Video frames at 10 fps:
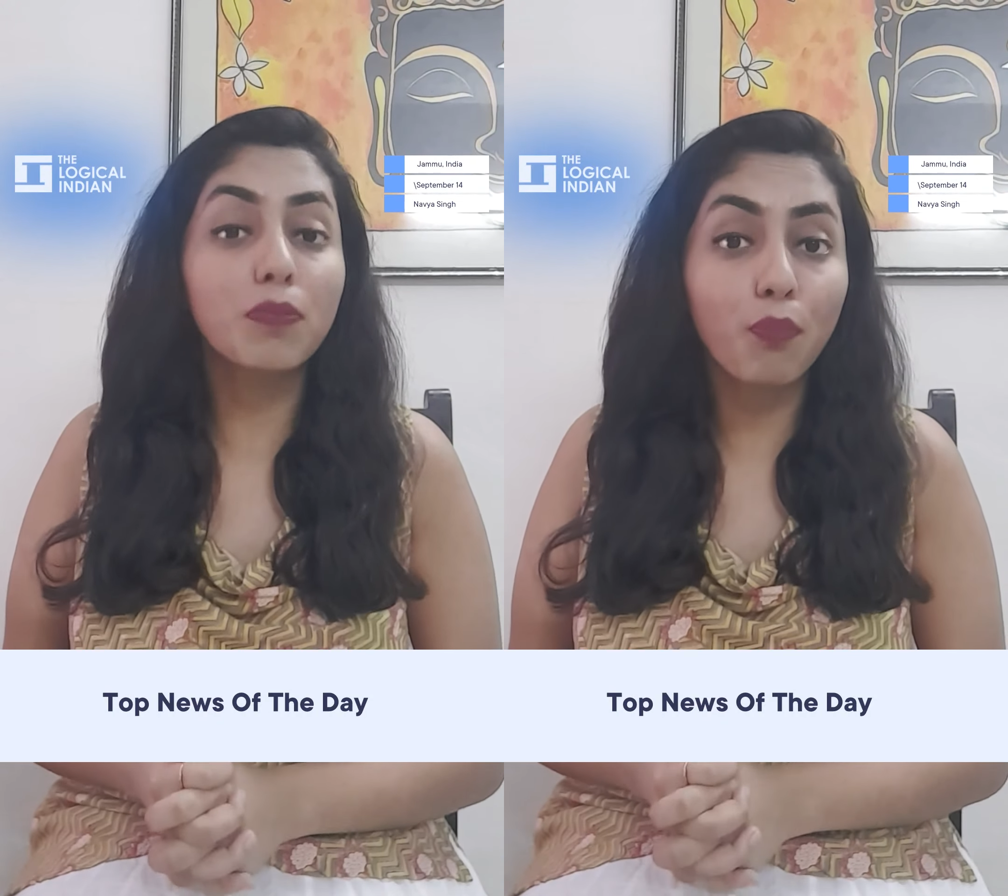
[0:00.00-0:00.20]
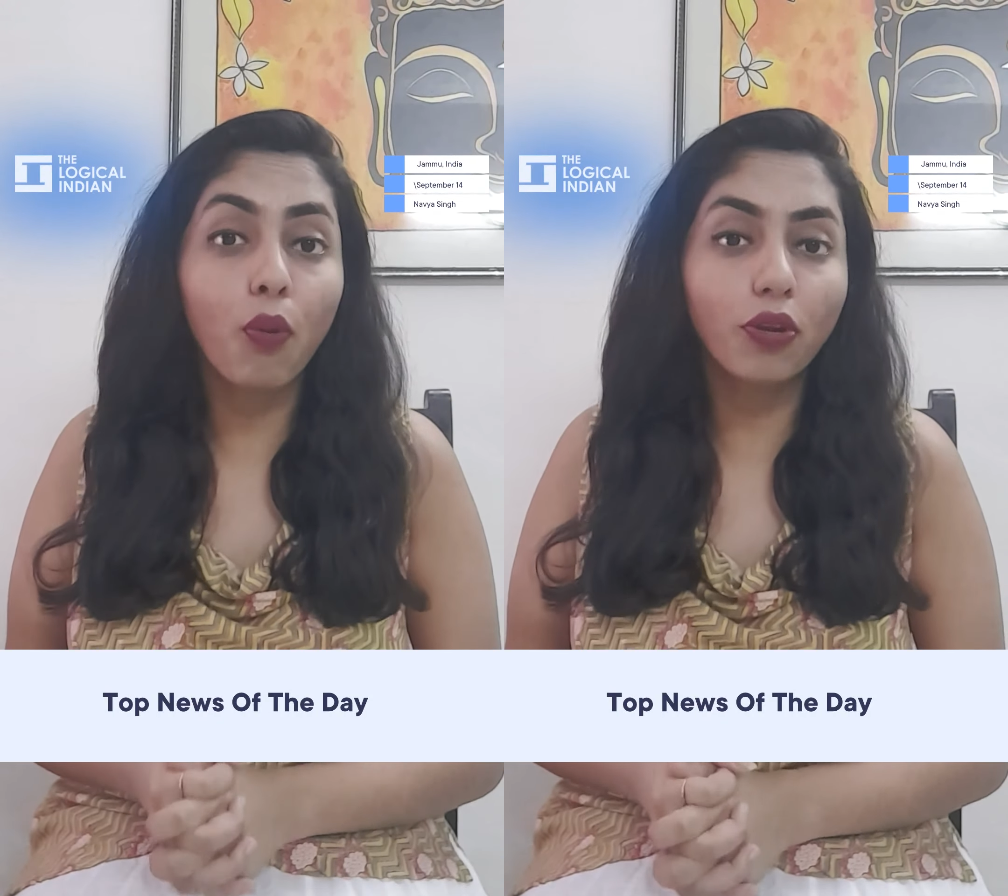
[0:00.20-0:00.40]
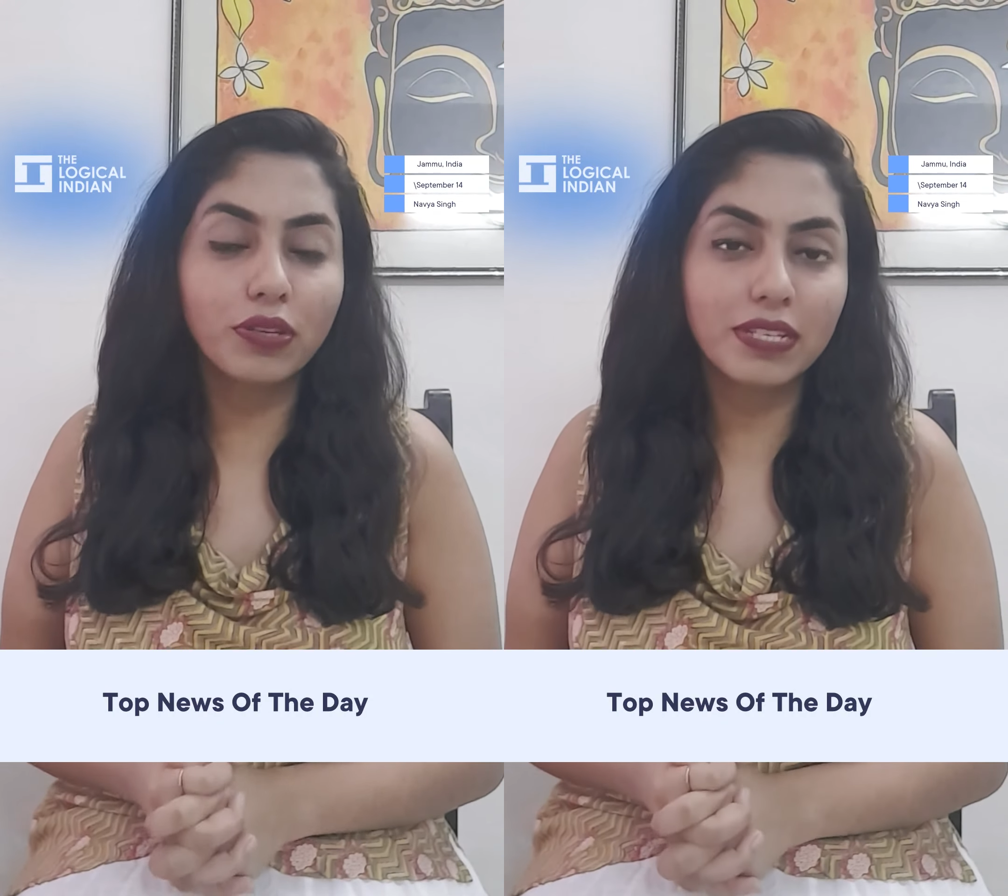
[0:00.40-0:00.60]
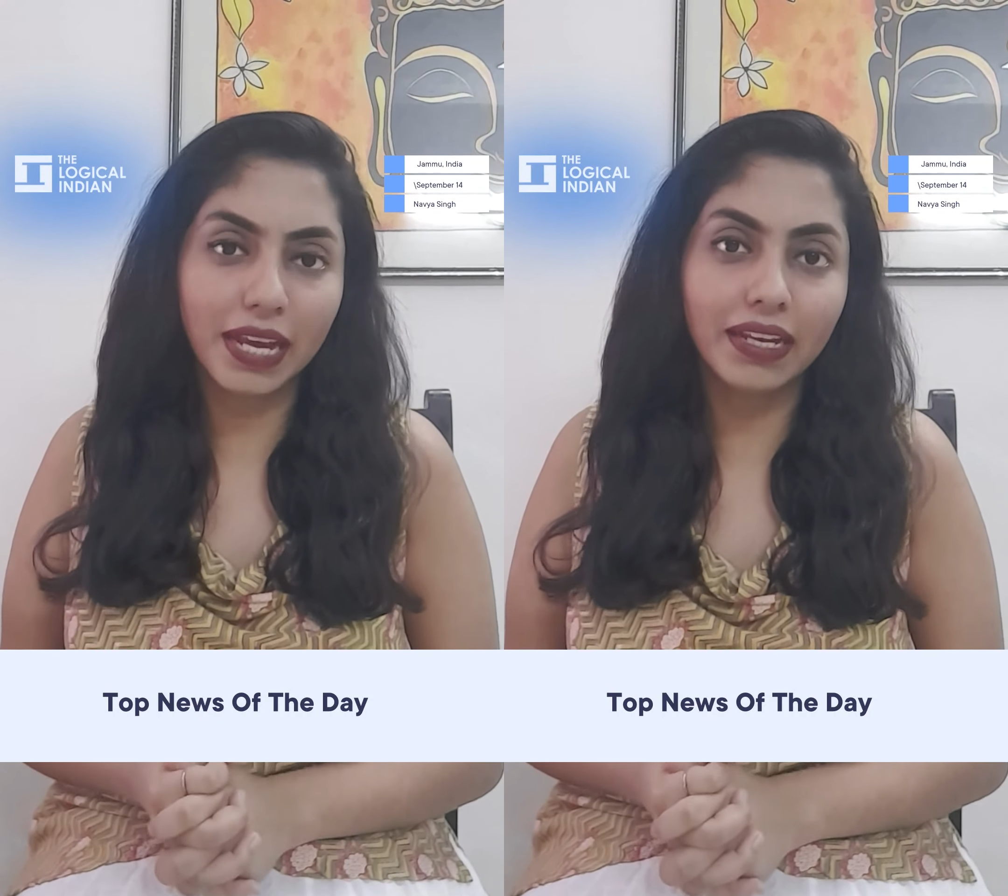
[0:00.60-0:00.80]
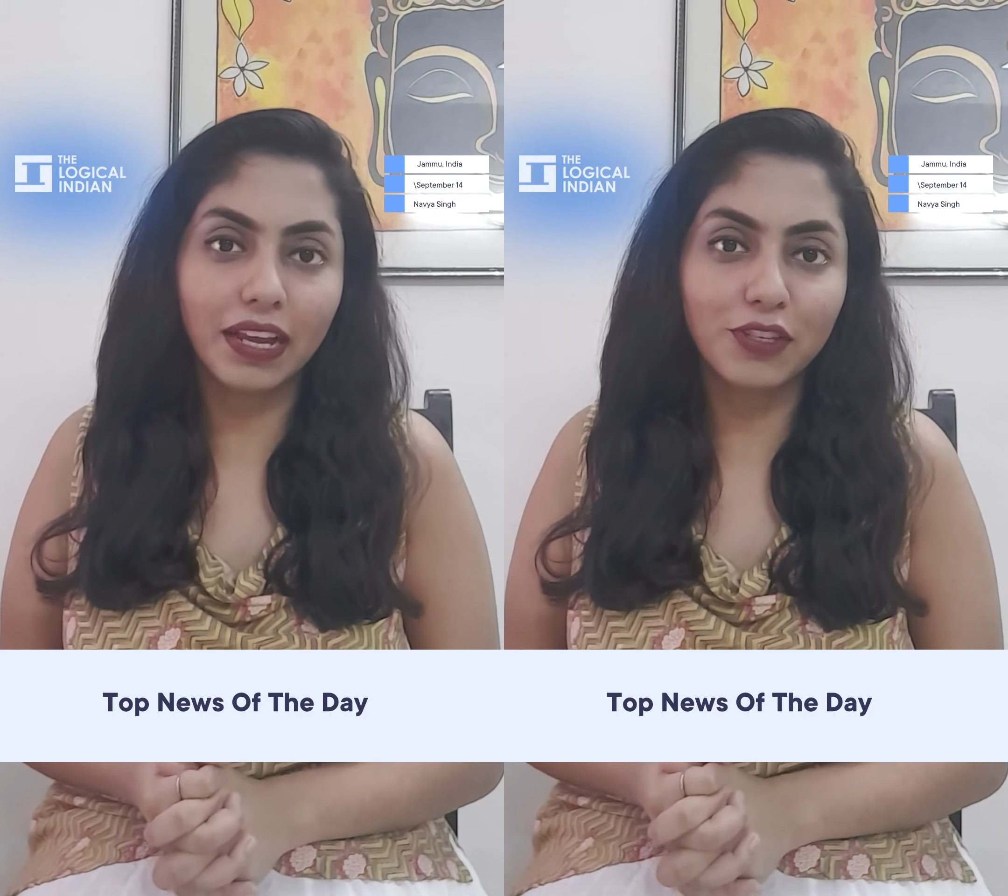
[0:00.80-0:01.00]
important
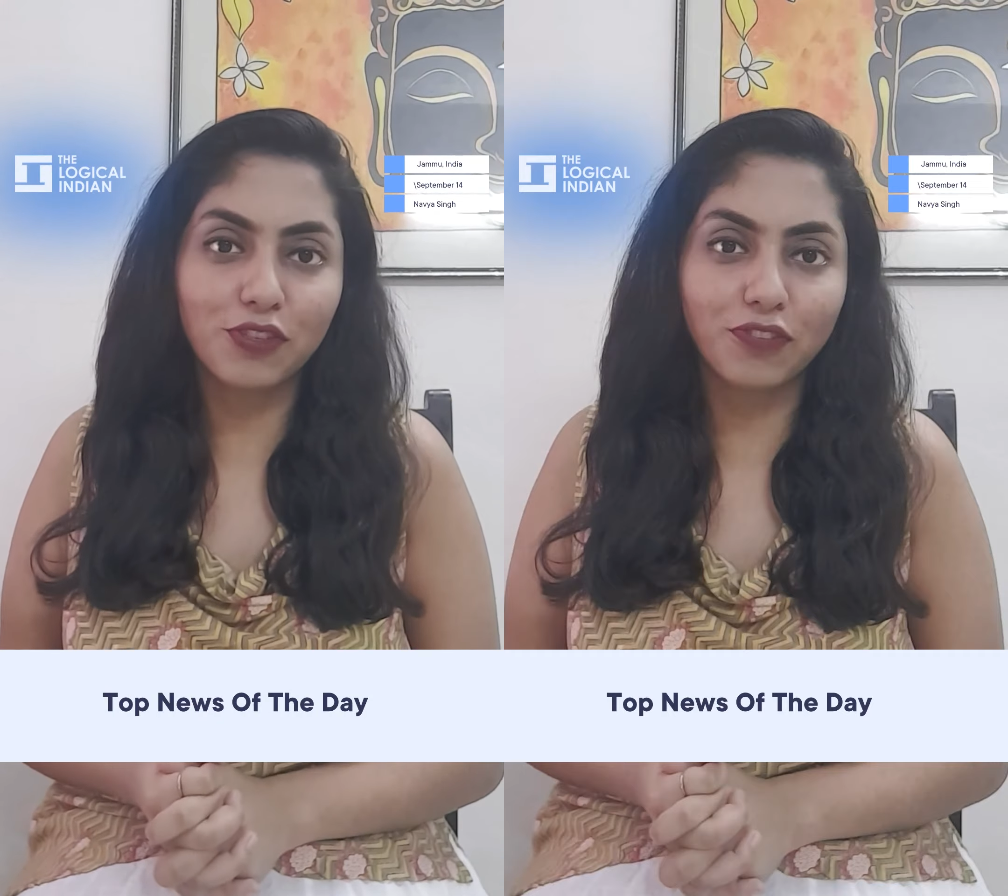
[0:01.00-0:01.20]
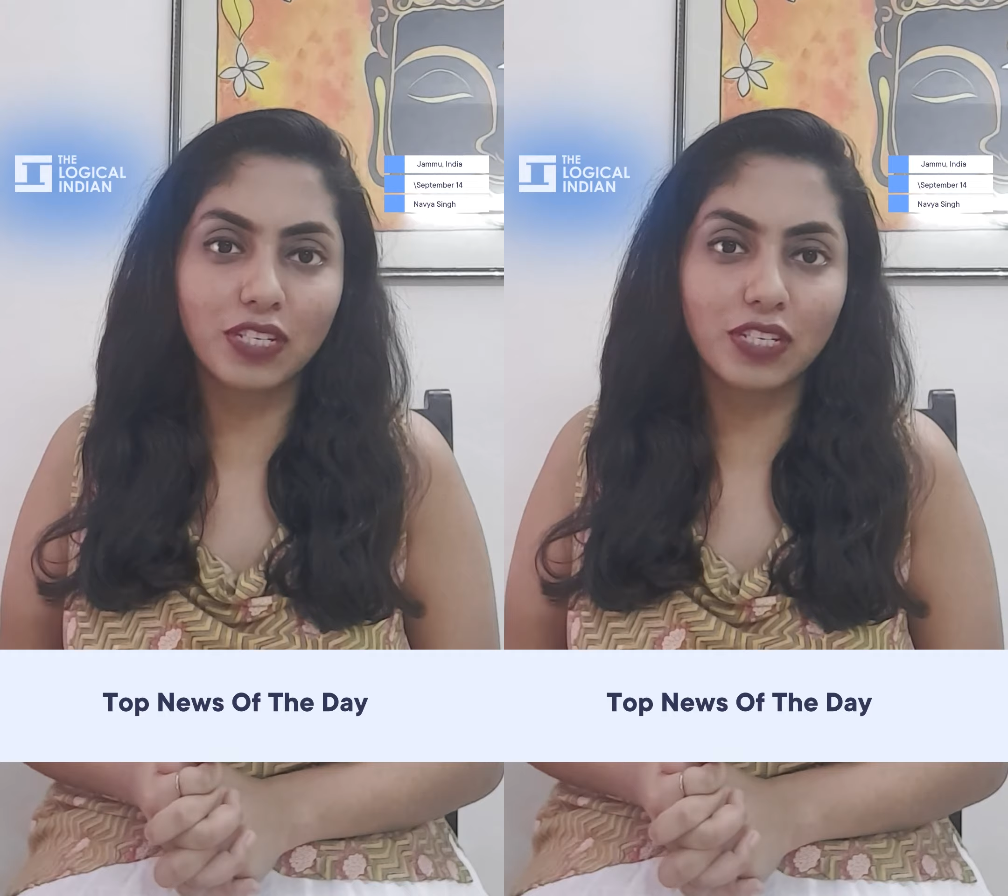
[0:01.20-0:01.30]
headlines of